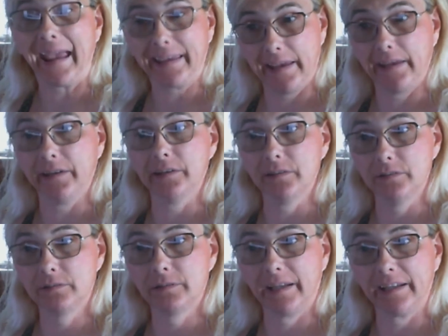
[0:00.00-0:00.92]
guess you
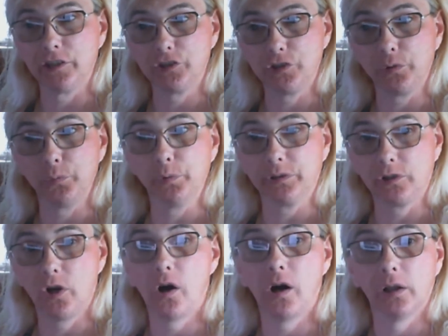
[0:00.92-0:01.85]
would call it,
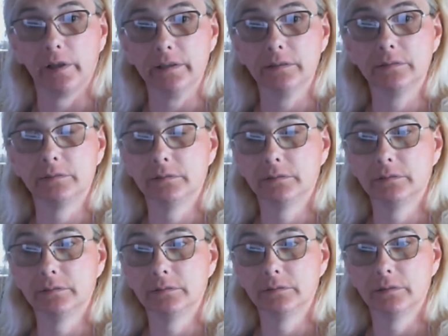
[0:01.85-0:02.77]
of
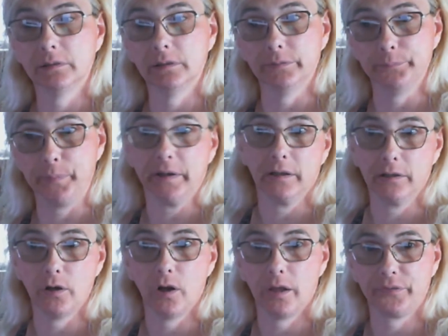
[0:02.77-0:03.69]
being an author.
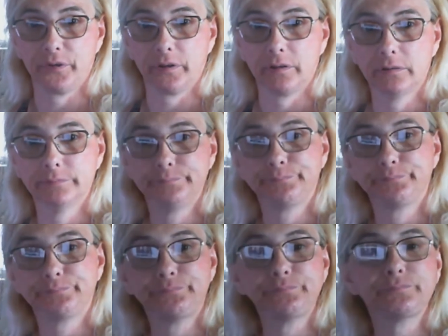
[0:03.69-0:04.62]

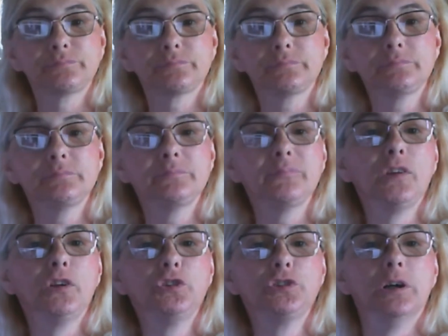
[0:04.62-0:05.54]
So,
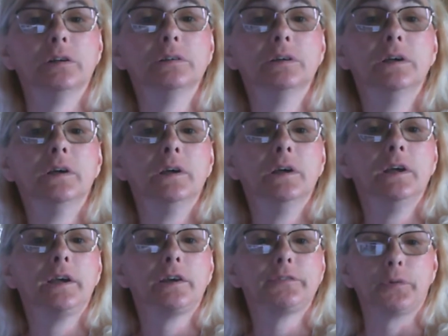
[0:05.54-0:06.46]
for more
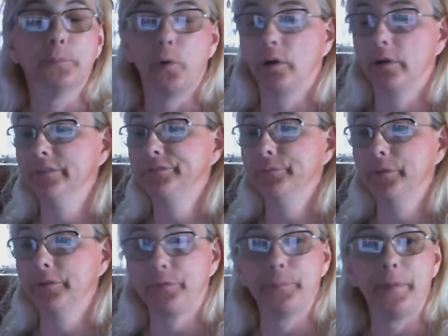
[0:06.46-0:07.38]
information,
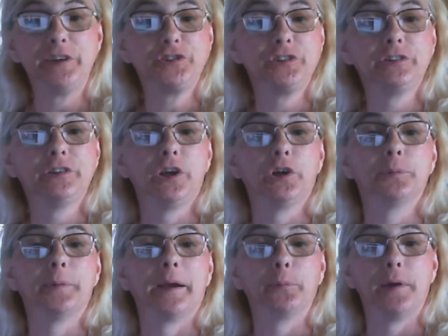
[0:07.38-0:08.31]
go to my website,
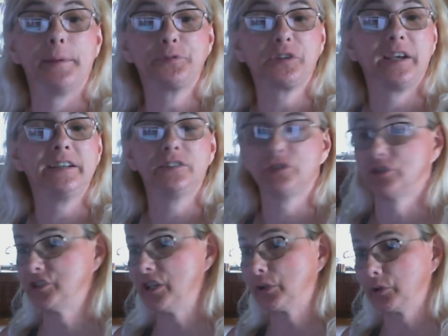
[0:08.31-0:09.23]

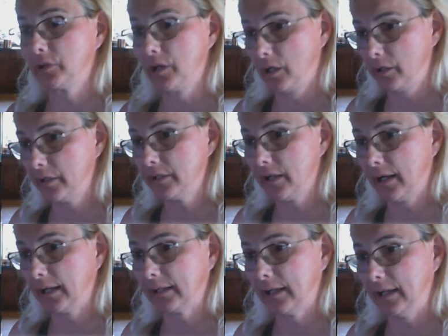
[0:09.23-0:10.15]
secretnarti.com,
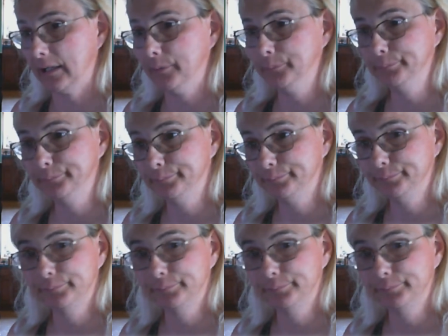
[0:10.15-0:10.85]
and